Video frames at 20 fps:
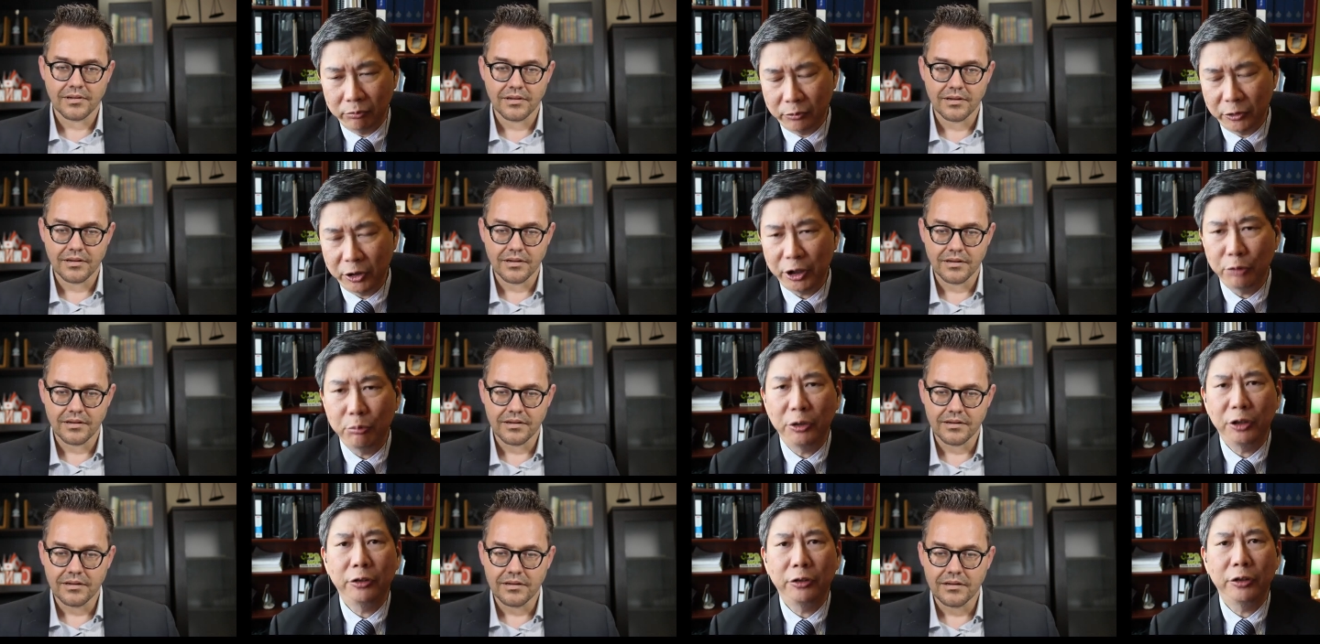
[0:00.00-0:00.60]

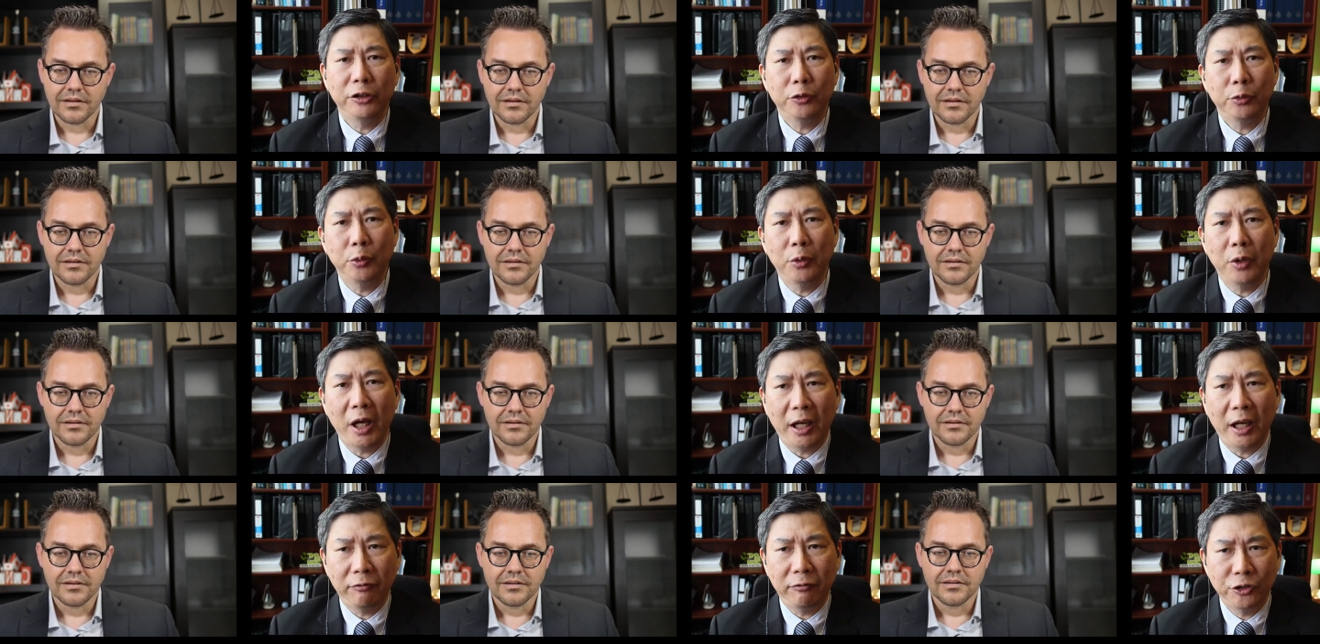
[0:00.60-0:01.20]
Speaker 1: immigrants who
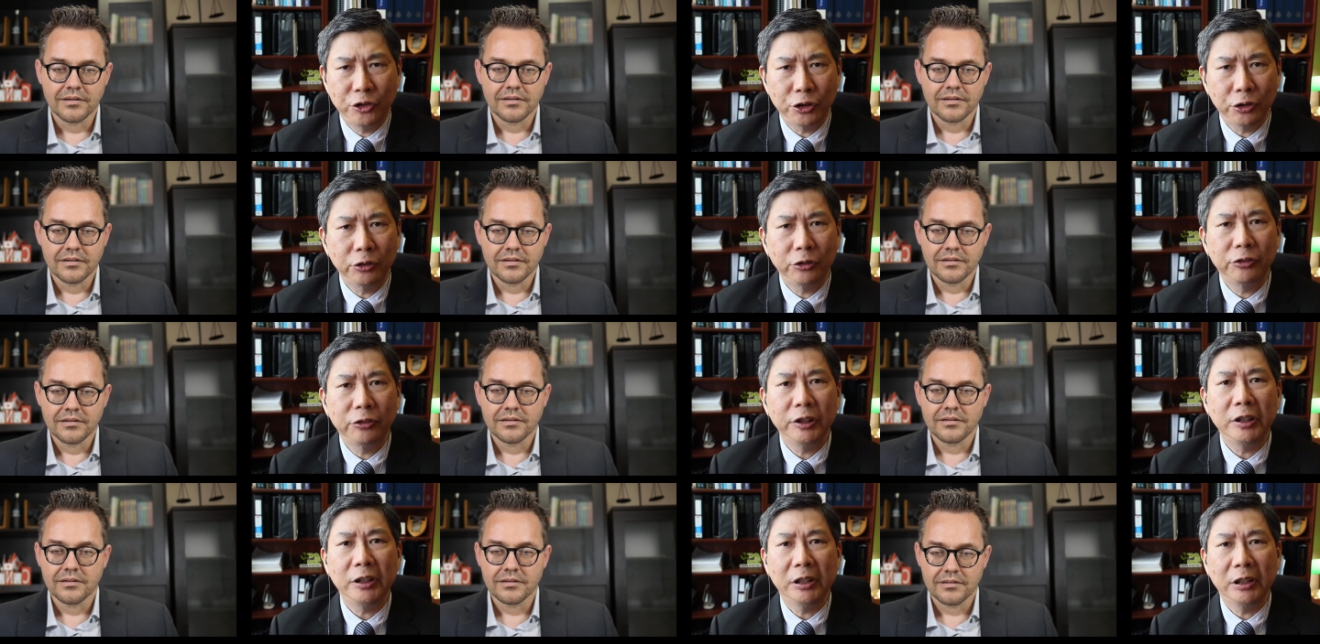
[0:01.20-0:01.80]
have
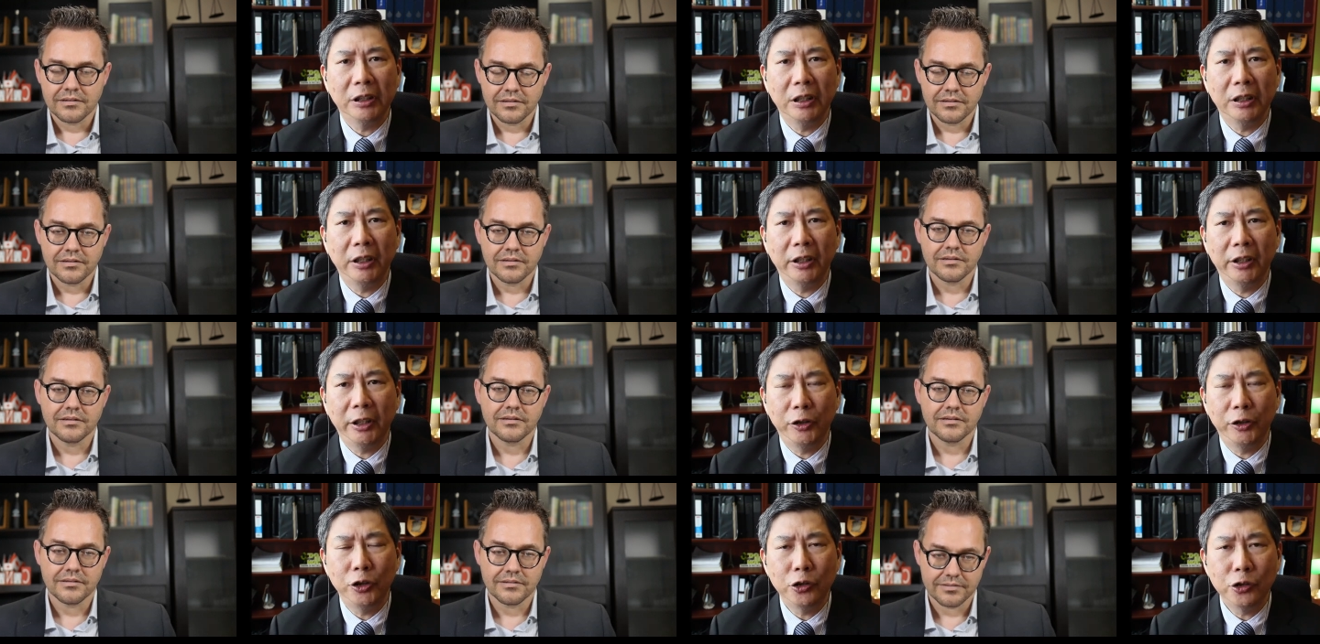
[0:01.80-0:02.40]
children.
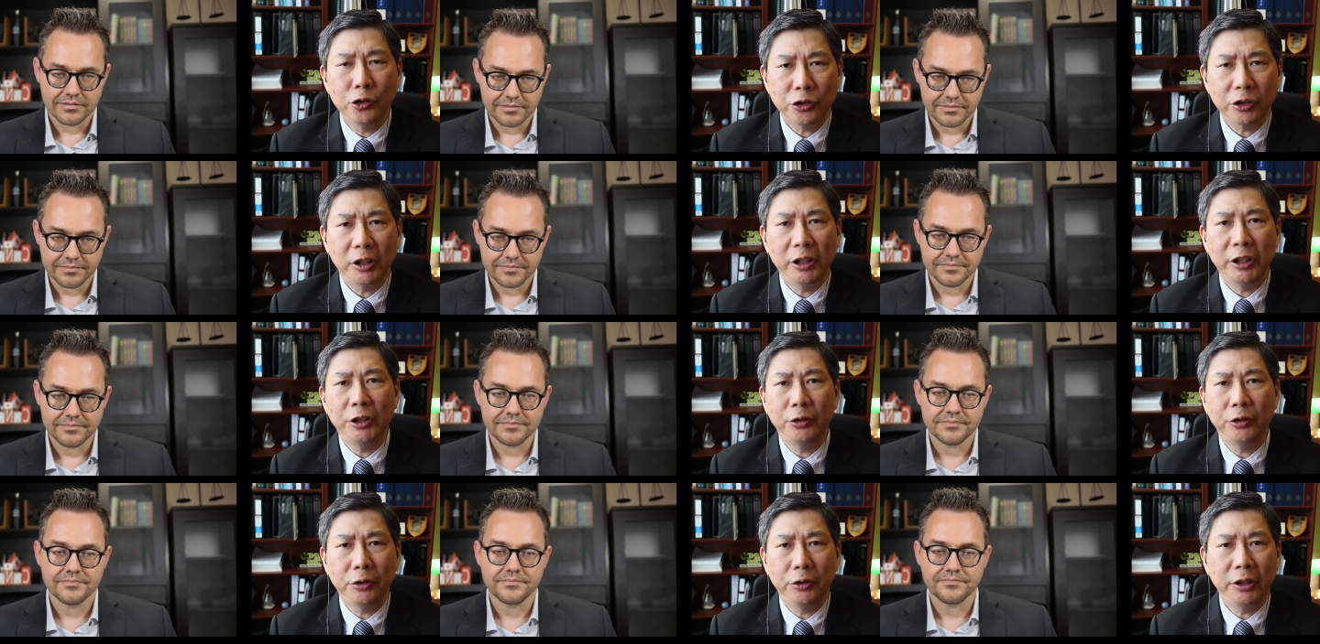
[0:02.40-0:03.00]
They're
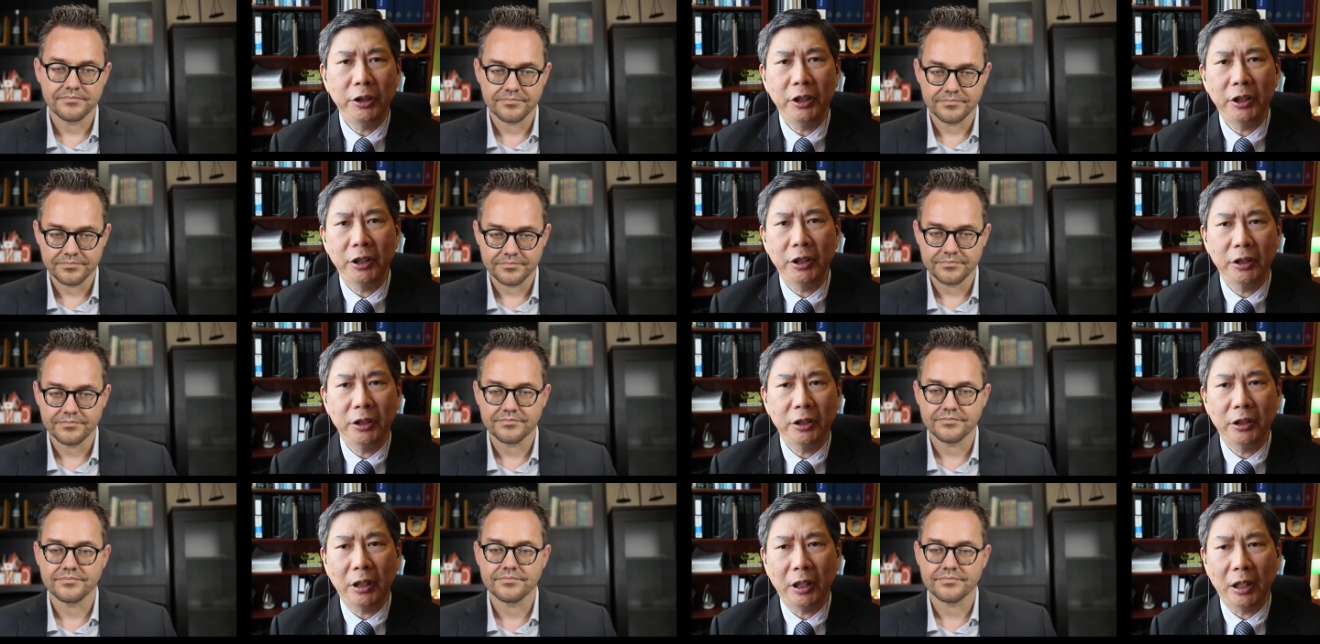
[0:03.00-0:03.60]
usually doing it
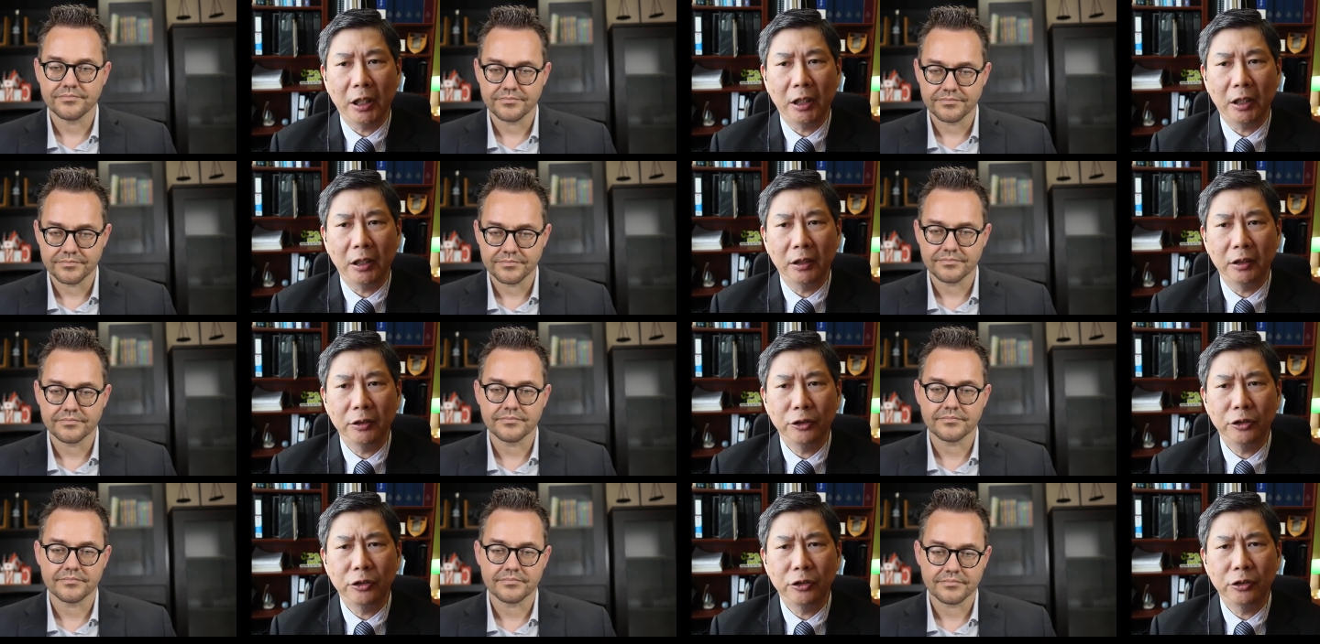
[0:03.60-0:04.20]
to